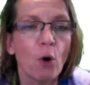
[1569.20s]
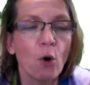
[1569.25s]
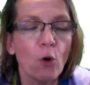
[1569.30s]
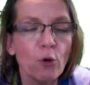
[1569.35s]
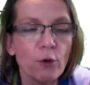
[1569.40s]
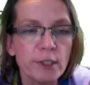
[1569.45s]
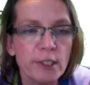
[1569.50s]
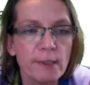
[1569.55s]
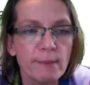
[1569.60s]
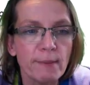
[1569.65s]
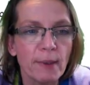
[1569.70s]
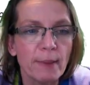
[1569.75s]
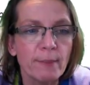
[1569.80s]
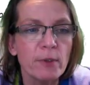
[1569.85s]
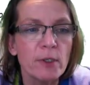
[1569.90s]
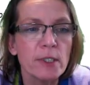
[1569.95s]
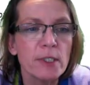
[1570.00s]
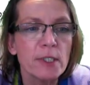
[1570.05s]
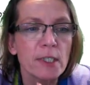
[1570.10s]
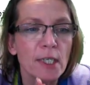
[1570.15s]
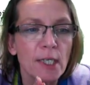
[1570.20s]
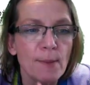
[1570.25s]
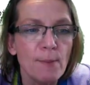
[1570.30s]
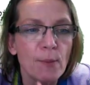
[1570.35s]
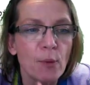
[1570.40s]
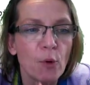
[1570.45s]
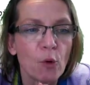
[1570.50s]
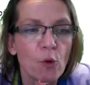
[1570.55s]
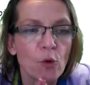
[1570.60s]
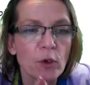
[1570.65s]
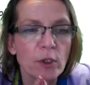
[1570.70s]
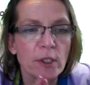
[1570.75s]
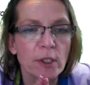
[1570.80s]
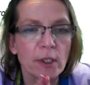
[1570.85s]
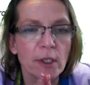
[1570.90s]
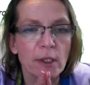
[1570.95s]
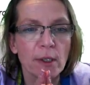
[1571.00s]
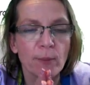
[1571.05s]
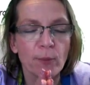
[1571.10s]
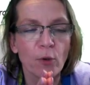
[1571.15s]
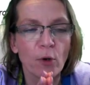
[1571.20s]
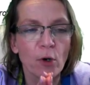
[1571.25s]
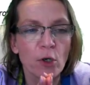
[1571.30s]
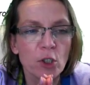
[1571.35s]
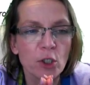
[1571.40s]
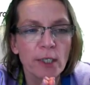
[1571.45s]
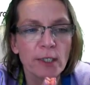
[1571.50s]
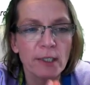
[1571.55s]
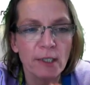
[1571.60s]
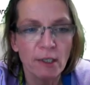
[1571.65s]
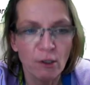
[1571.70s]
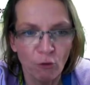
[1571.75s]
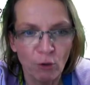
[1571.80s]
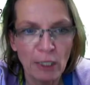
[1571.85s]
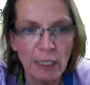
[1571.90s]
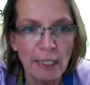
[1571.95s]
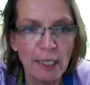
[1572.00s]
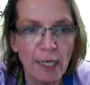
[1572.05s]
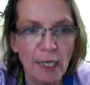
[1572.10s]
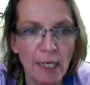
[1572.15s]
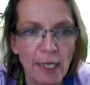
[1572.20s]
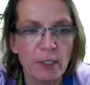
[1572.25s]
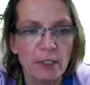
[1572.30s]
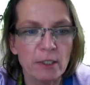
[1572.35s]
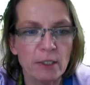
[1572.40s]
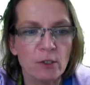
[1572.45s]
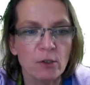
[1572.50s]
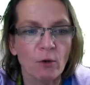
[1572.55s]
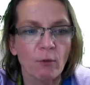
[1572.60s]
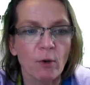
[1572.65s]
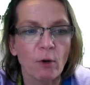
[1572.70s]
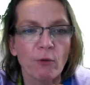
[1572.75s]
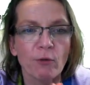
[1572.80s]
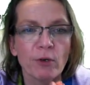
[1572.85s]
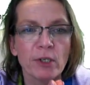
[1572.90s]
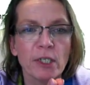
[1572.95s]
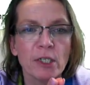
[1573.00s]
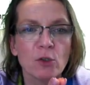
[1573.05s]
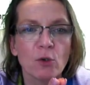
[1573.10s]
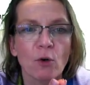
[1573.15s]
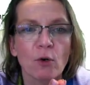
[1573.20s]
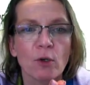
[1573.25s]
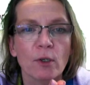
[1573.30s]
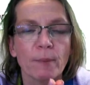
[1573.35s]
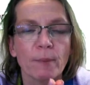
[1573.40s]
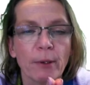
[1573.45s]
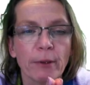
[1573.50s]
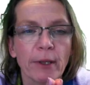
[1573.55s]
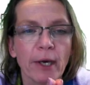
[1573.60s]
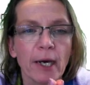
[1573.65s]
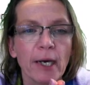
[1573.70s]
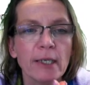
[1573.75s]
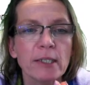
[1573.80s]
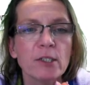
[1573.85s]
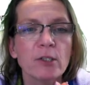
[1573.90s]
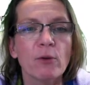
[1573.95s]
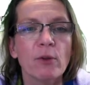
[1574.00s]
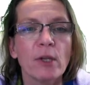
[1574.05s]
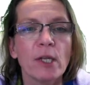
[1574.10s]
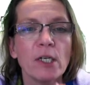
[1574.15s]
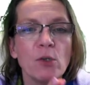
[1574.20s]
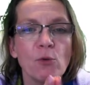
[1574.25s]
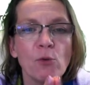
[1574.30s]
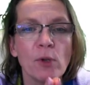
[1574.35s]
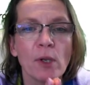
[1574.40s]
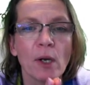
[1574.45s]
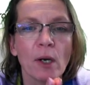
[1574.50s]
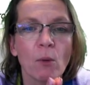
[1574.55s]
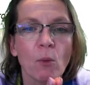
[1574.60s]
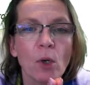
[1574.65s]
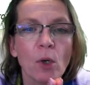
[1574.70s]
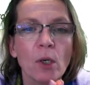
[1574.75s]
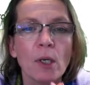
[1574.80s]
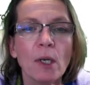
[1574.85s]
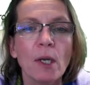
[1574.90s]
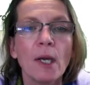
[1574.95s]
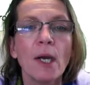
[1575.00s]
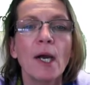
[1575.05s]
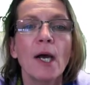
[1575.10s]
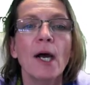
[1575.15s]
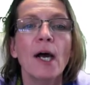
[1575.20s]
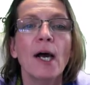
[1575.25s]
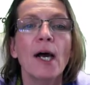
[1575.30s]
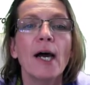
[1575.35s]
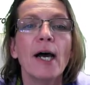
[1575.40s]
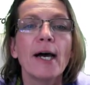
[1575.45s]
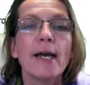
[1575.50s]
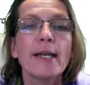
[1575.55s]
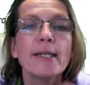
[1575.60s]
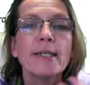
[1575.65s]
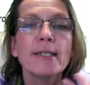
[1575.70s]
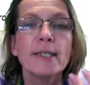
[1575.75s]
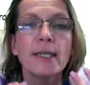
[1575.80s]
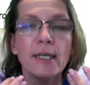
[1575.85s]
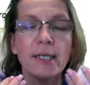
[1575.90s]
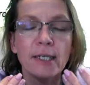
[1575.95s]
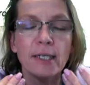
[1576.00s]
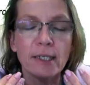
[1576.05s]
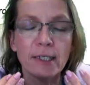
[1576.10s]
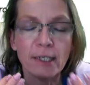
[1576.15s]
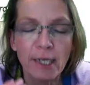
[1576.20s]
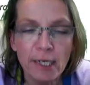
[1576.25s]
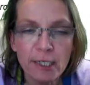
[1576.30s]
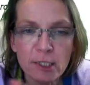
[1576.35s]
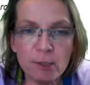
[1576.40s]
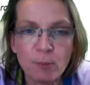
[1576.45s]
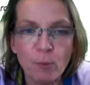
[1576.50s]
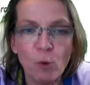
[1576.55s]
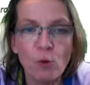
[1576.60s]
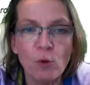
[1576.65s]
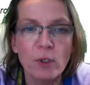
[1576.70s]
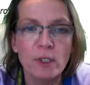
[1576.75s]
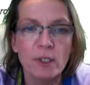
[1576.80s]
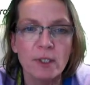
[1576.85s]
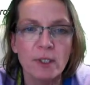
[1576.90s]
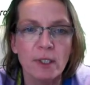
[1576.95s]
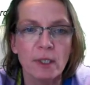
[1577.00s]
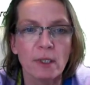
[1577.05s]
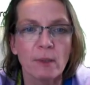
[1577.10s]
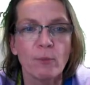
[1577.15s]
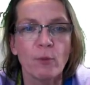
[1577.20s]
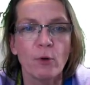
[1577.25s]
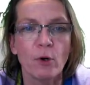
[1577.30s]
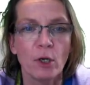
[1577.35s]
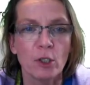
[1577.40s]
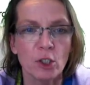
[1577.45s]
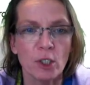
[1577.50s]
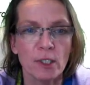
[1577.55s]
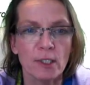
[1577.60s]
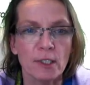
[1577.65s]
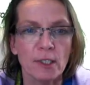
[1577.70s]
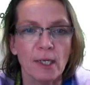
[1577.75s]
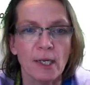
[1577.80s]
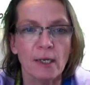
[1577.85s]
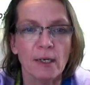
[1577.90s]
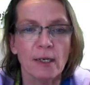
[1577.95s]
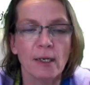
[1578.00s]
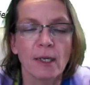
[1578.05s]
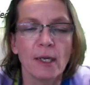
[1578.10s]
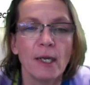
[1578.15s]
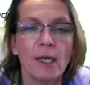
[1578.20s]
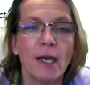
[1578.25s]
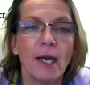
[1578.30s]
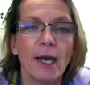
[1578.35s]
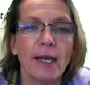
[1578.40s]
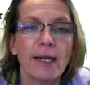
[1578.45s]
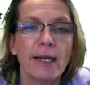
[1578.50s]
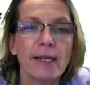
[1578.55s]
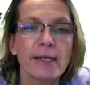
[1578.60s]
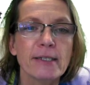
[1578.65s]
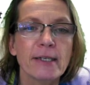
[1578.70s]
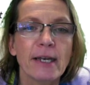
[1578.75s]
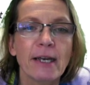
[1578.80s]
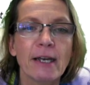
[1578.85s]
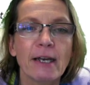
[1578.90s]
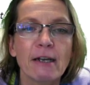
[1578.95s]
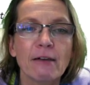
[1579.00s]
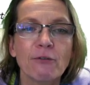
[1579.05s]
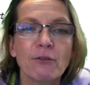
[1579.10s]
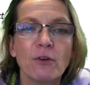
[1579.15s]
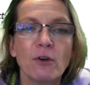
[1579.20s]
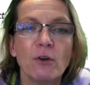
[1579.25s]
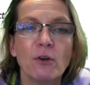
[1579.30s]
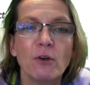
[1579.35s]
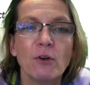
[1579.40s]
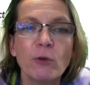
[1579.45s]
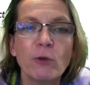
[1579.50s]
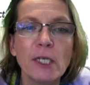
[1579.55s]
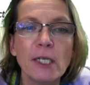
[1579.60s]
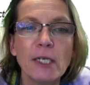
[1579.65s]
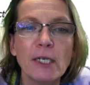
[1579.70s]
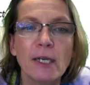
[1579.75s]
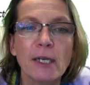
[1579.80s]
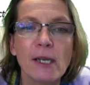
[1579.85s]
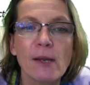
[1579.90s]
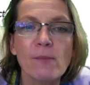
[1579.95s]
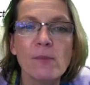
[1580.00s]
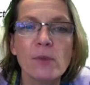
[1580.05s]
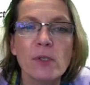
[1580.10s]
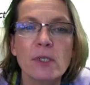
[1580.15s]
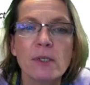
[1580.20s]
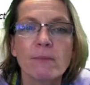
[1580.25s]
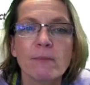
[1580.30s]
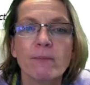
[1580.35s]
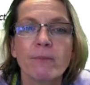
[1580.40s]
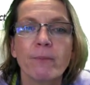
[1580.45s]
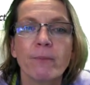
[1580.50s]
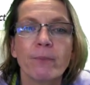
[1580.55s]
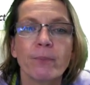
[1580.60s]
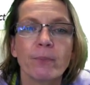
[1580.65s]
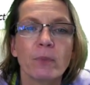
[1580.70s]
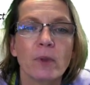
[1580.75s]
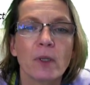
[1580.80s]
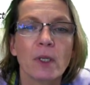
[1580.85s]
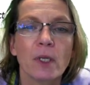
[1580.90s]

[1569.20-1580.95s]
So all team members import the project and rename it. So we already talked about that. So they do their work and export the project again. And as they have renamed